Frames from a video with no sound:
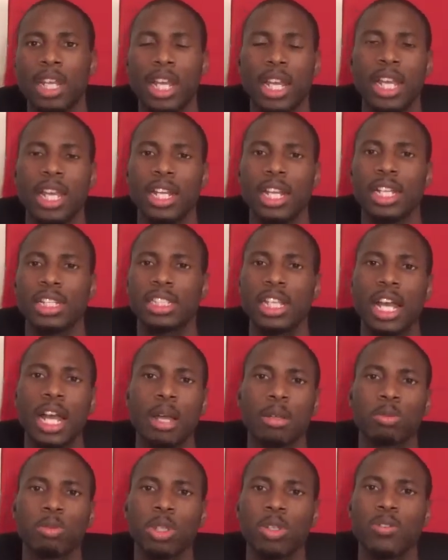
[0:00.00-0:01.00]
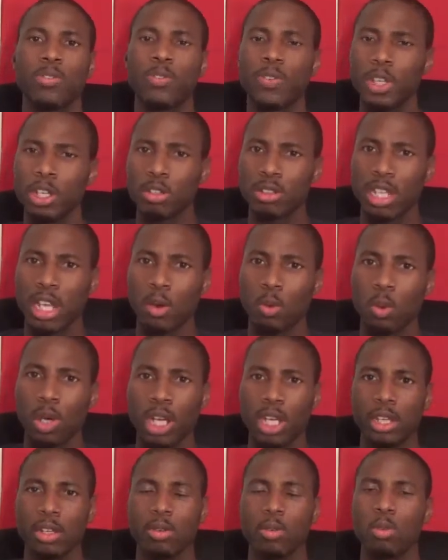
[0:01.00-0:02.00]
And at times we feel that
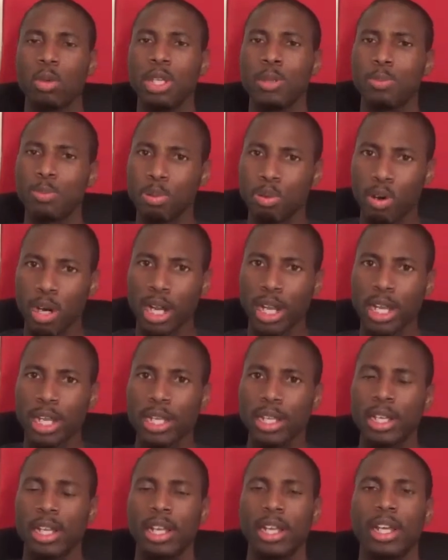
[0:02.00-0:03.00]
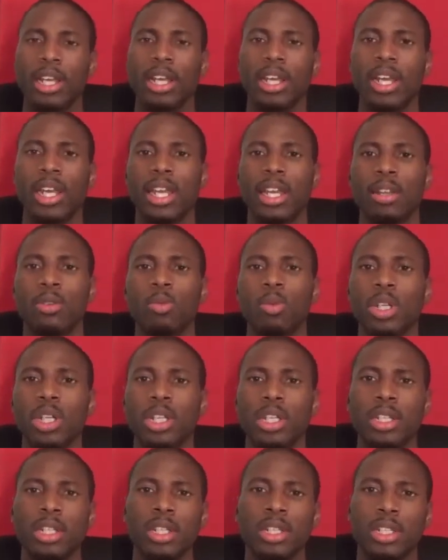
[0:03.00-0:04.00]
way. We pray and
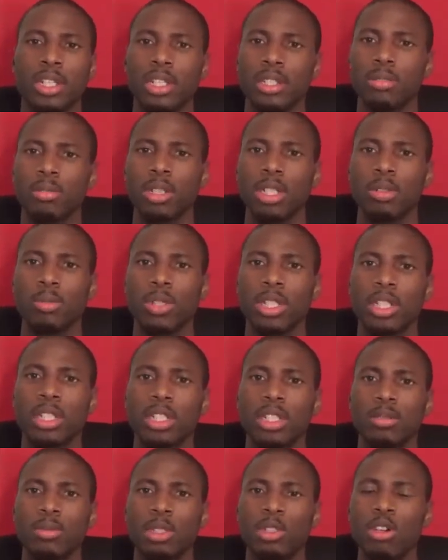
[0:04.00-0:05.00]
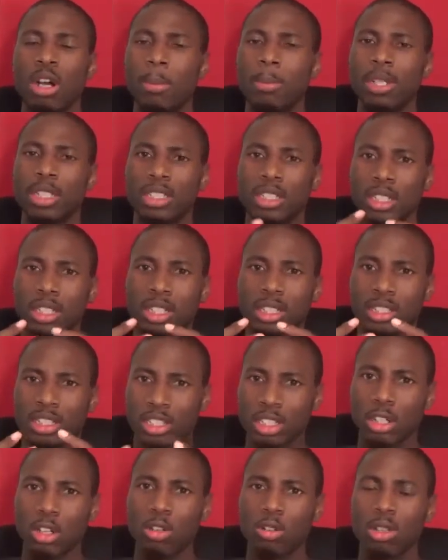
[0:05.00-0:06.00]
we we, we, we do our best to
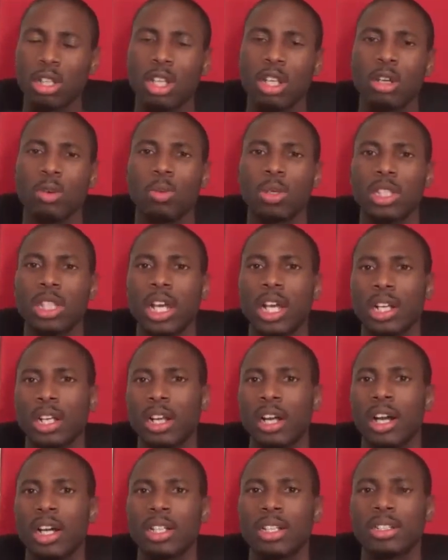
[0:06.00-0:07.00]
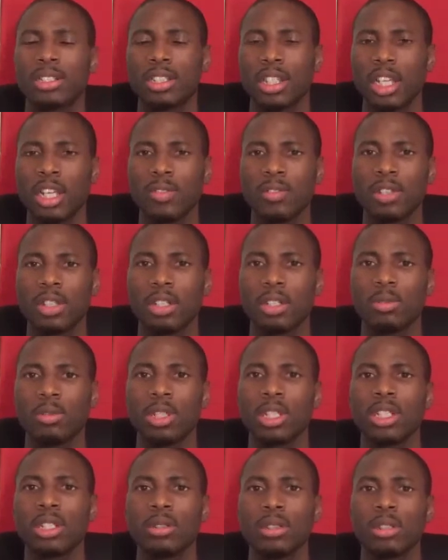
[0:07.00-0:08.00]
consult with our God and Savior.
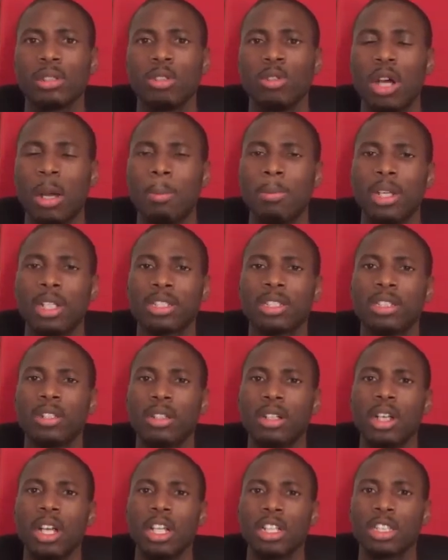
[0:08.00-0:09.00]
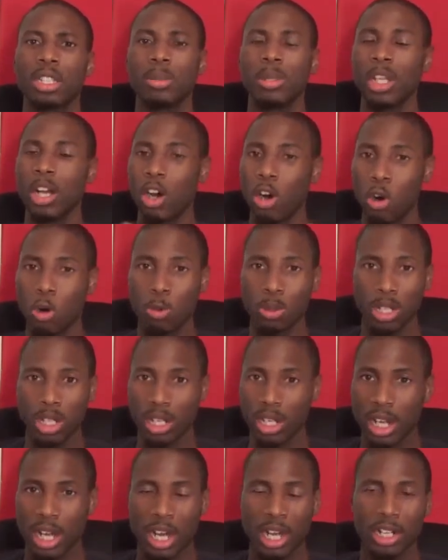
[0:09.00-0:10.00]
We do our best to, to be open
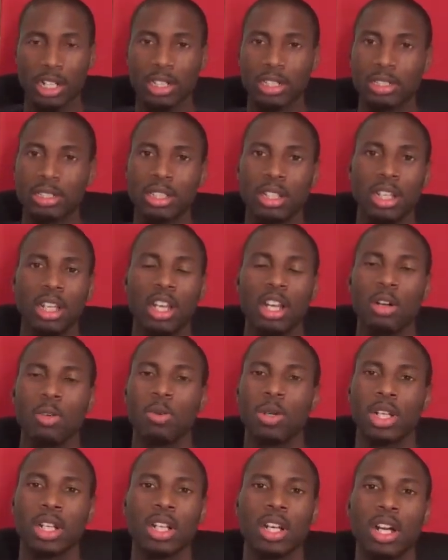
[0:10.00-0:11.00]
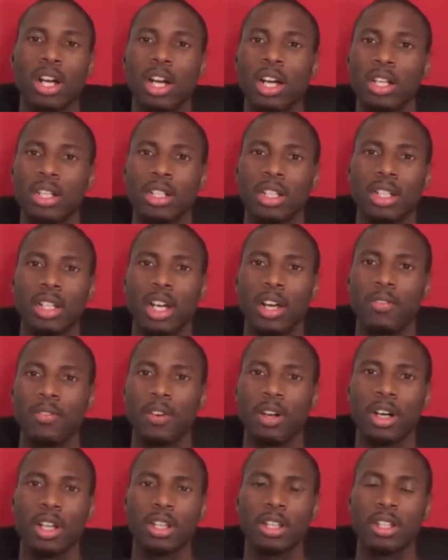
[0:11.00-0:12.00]
and honest with God, our
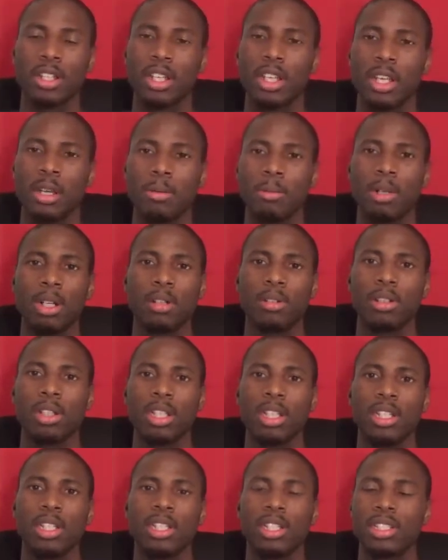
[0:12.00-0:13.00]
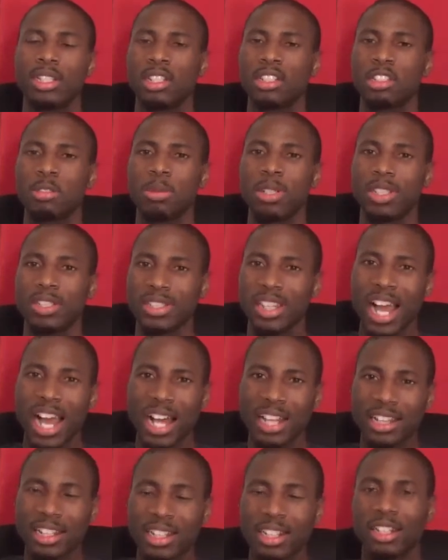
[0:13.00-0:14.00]
Father, but he, he seems to be
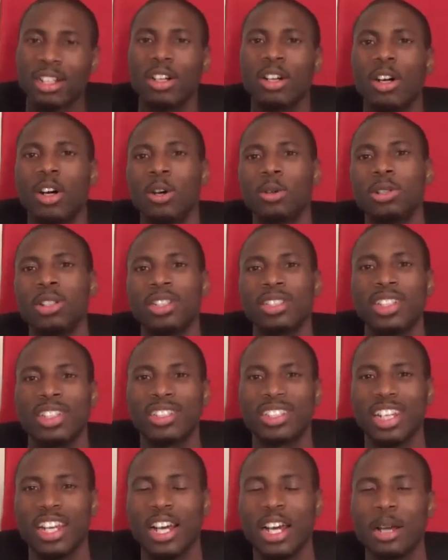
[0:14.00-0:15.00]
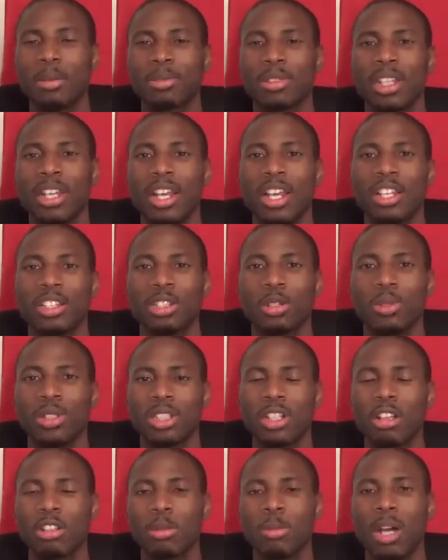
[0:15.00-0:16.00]
silent on us at times. So we
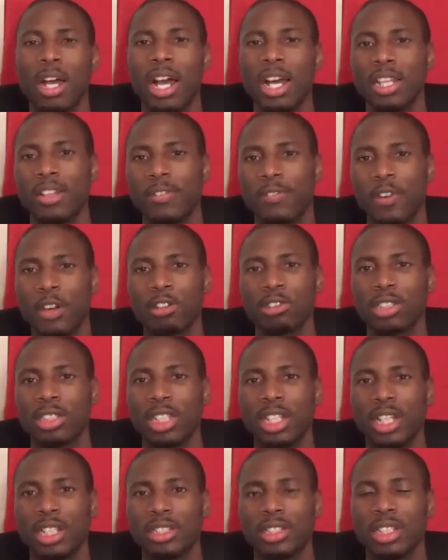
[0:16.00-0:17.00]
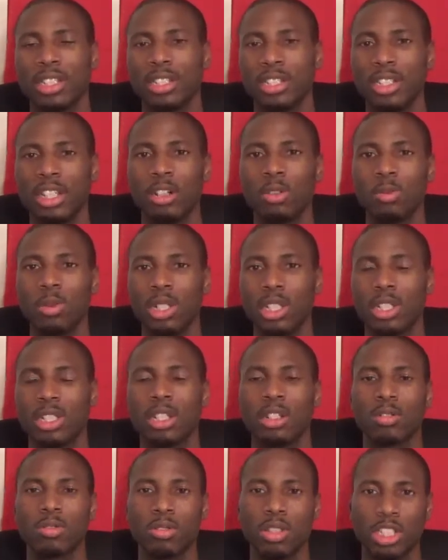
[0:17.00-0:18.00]
talked about how the first test dealt with
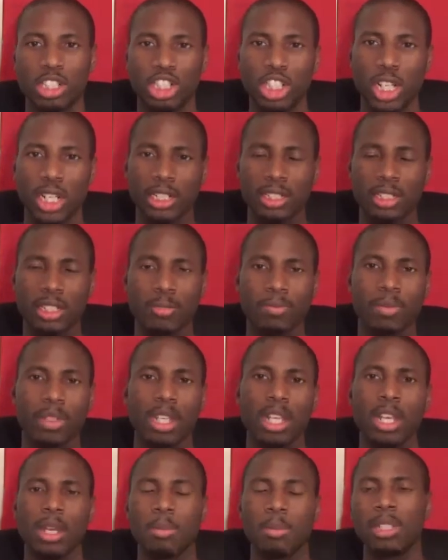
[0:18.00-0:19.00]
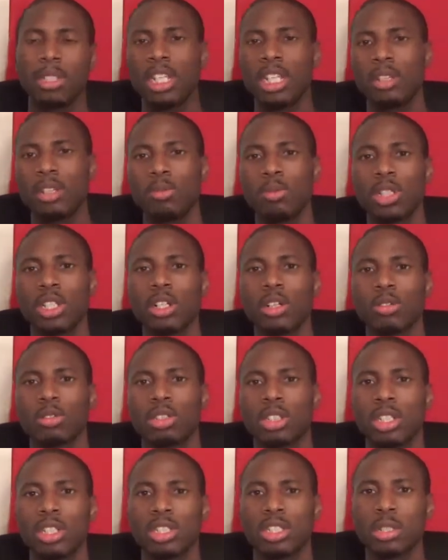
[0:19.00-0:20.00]
rejection. But then we go to
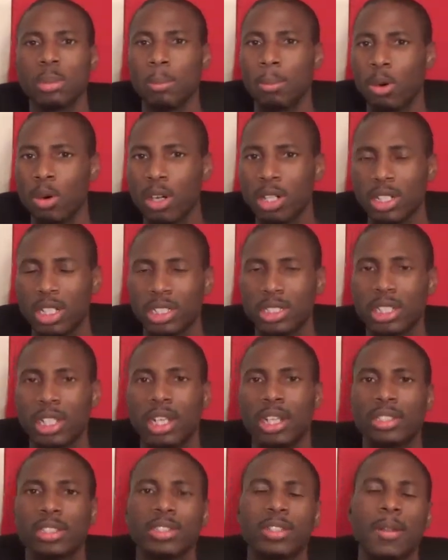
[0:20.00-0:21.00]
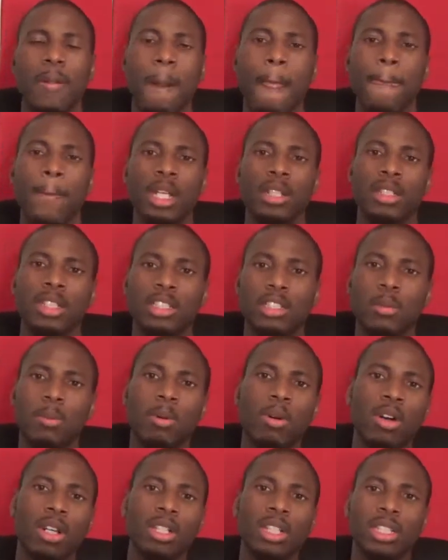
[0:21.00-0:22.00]
the subordinate test. The
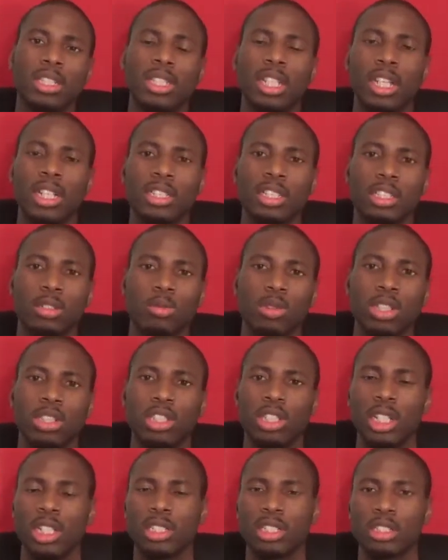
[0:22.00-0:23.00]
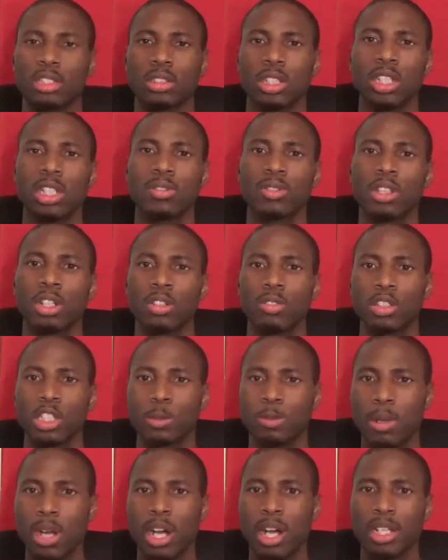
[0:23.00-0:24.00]
subordinate test is when Jesus gives her a
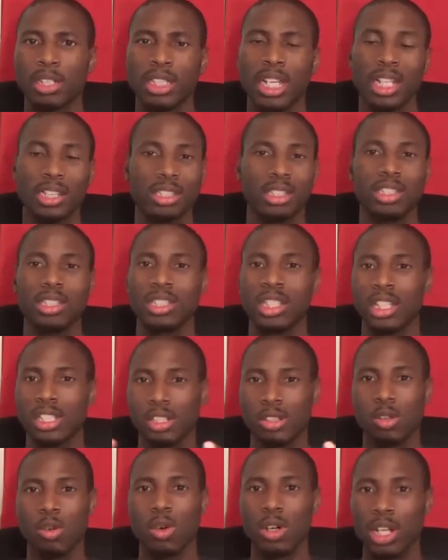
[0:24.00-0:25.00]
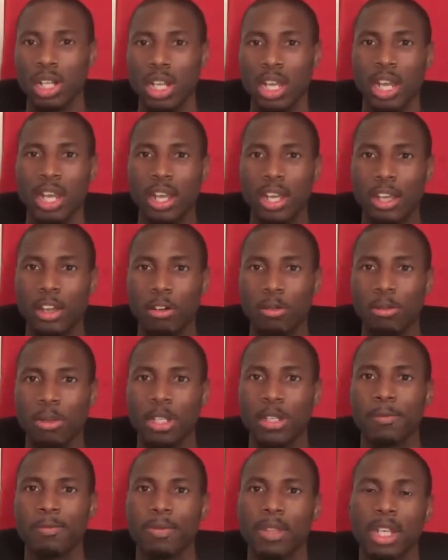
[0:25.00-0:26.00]
response after she says, Lord, help
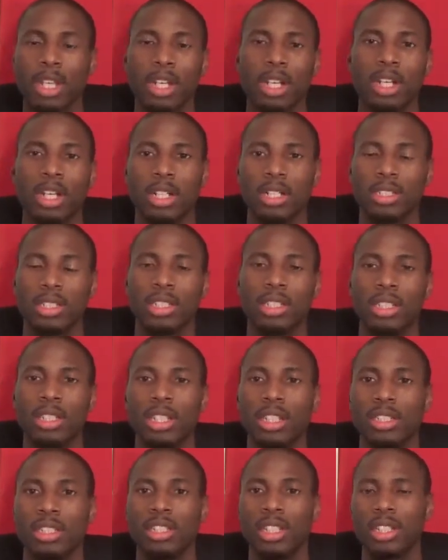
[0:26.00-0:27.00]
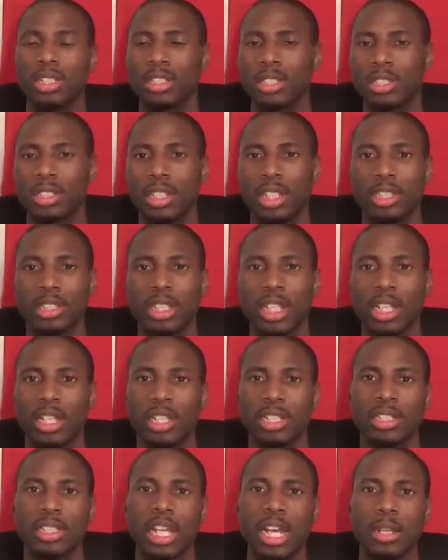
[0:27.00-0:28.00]
me. Uh, she, Jesus says that
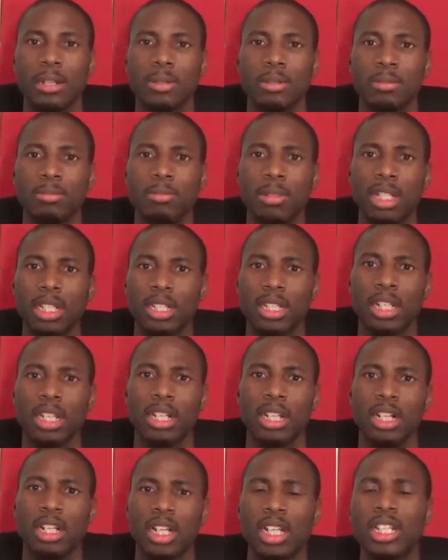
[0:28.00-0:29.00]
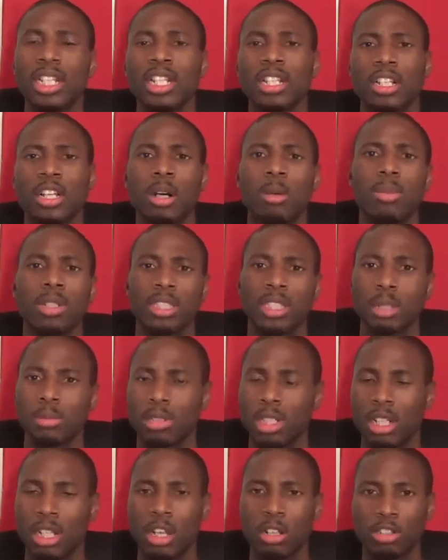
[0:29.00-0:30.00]
it's not me that uh, he didn't come except to
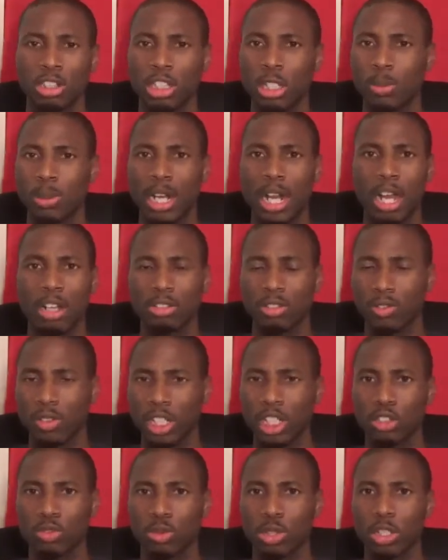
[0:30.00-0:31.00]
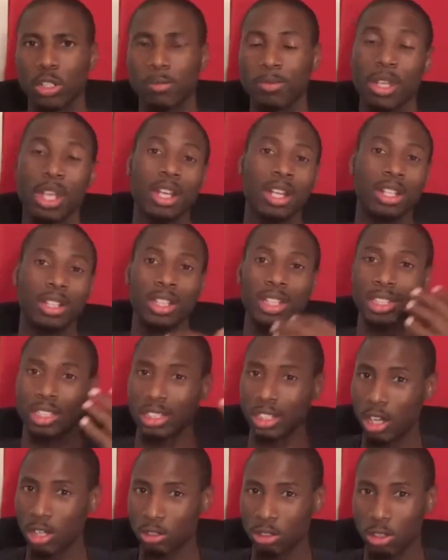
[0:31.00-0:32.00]
the lost sheep of the house of Israel. This is
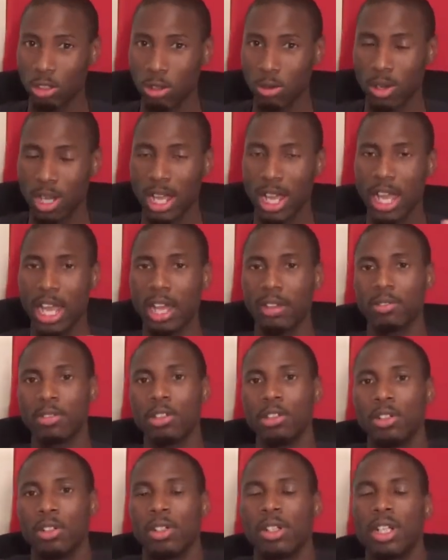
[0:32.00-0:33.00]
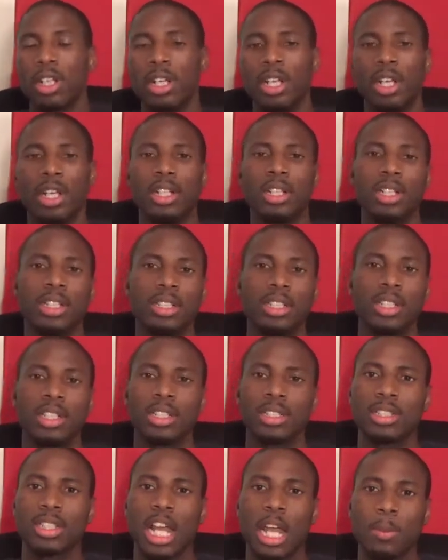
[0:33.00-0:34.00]
also after uh, the
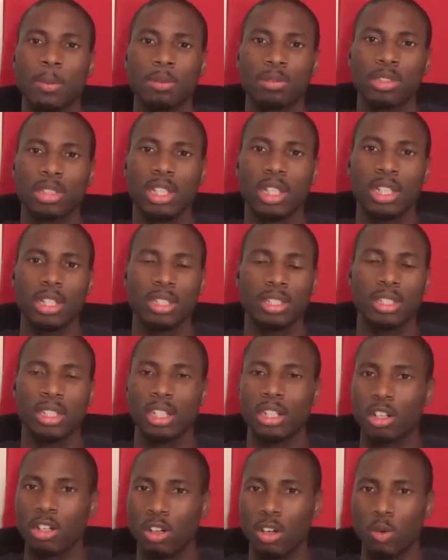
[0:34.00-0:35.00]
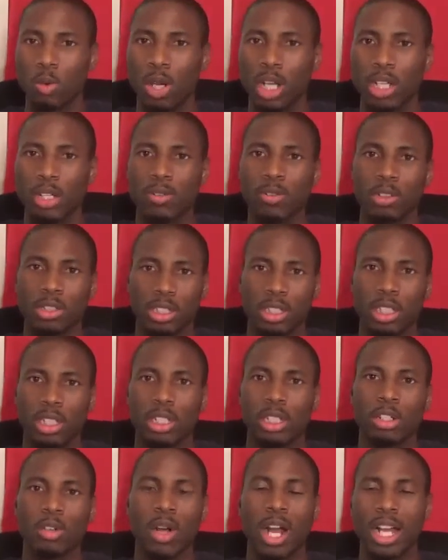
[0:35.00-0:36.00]
disciples said, Send her away, for she
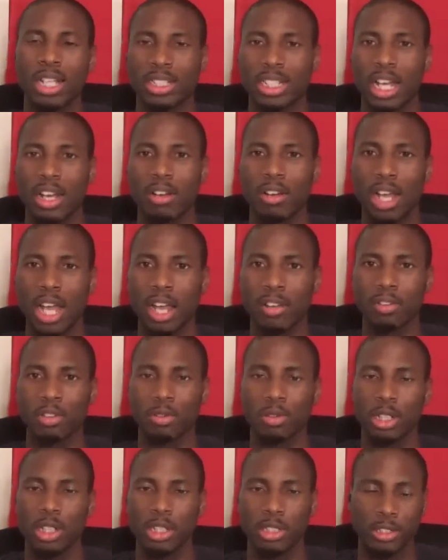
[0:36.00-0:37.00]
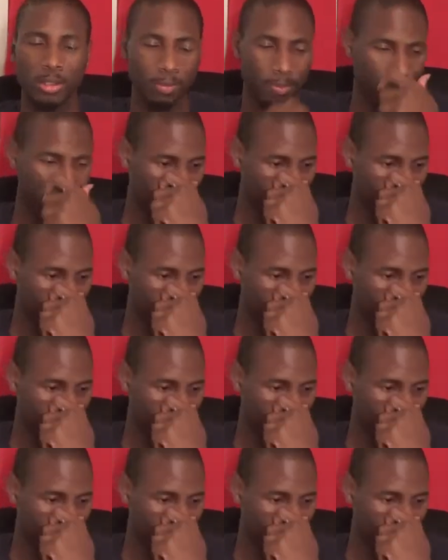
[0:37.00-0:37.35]
cries out after us.